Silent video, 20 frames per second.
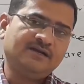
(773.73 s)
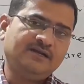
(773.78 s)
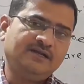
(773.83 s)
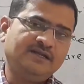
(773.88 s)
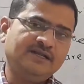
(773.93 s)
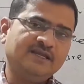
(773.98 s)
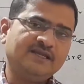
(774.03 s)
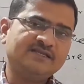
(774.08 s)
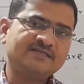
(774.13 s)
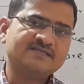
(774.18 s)

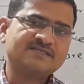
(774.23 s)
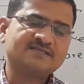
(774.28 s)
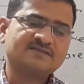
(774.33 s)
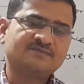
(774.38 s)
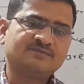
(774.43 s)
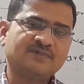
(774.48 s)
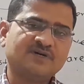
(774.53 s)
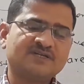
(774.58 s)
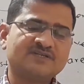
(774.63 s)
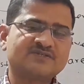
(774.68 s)
tense,
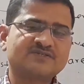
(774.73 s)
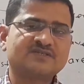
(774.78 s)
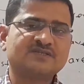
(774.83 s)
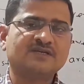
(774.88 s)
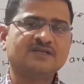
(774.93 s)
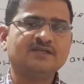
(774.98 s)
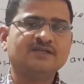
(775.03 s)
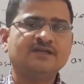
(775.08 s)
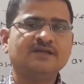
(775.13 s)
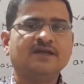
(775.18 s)

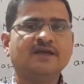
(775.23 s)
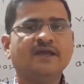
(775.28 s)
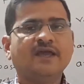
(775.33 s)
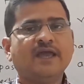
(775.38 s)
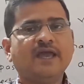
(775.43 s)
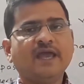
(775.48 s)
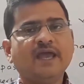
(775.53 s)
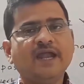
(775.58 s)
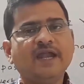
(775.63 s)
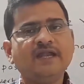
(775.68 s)
person
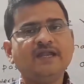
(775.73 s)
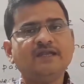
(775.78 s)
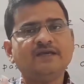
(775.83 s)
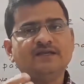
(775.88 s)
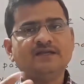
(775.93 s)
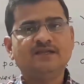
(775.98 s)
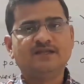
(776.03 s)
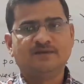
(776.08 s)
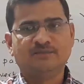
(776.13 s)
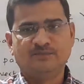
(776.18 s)

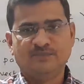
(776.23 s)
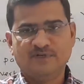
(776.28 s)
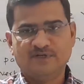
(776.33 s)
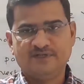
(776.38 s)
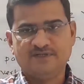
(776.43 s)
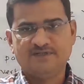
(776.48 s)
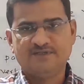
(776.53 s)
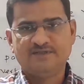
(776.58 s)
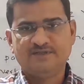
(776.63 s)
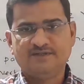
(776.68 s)
and
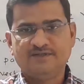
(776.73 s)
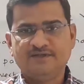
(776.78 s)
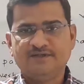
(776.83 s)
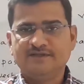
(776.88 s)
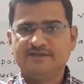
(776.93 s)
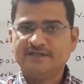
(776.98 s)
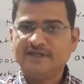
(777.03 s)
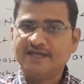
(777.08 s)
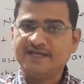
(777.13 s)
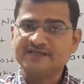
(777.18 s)
number.
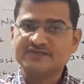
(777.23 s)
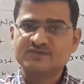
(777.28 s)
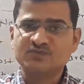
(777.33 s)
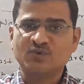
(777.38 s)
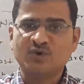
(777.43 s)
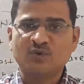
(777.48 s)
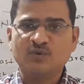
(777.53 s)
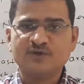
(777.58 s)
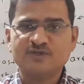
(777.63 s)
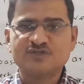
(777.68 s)
Thanks
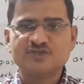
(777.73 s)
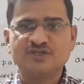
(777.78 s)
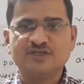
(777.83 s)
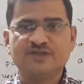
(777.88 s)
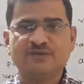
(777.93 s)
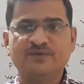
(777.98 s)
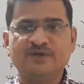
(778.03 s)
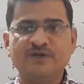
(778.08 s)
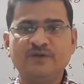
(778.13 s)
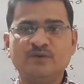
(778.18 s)
for watching
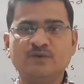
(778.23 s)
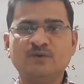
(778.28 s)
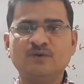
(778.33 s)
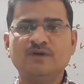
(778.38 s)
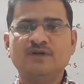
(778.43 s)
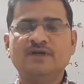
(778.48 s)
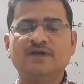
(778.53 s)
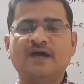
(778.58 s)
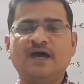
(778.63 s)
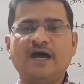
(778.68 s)
the
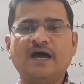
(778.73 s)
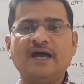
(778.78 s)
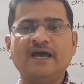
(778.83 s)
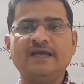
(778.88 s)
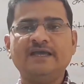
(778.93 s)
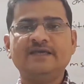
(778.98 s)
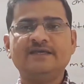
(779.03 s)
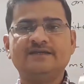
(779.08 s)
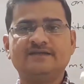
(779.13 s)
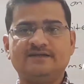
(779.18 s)
video.
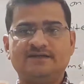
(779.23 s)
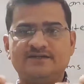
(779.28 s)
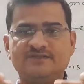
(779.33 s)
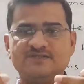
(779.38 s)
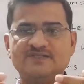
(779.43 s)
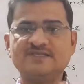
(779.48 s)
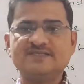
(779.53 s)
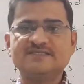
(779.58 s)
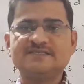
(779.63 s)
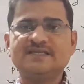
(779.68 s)
I
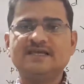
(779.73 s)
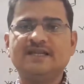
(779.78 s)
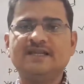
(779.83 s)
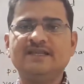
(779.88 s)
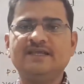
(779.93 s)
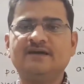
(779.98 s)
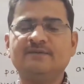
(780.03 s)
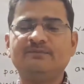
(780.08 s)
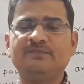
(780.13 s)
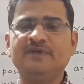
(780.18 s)

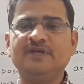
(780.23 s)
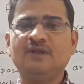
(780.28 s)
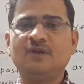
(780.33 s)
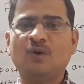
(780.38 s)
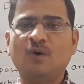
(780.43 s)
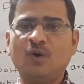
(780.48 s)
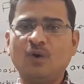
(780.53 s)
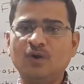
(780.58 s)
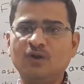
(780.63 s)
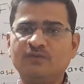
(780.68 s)
sincerely appeal
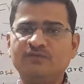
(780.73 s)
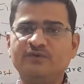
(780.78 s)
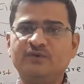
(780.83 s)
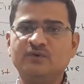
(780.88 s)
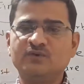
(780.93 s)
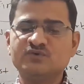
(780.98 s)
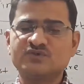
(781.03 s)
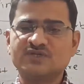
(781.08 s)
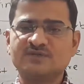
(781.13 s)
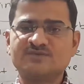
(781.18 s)
all of
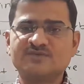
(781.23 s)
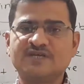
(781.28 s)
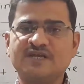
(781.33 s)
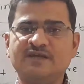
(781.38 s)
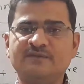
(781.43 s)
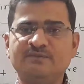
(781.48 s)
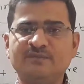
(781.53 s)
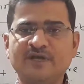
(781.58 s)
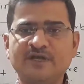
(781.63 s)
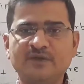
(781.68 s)
you to
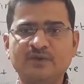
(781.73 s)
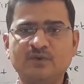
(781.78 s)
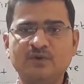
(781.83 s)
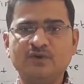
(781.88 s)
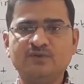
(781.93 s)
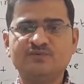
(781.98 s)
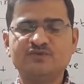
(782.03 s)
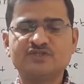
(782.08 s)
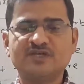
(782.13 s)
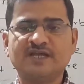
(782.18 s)
subscribe my
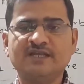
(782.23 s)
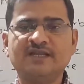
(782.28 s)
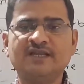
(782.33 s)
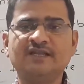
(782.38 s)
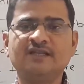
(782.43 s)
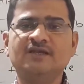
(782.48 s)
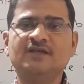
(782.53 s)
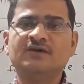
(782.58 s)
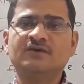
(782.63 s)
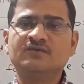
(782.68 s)
YouTube
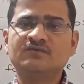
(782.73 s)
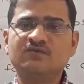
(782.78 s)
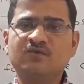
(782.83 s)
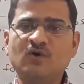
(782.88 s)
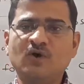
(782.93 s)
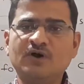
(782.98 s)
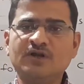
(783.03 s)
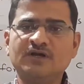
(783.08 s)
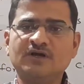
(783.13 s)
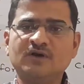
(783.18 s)
channel
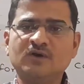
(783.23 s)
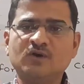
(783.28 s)
for a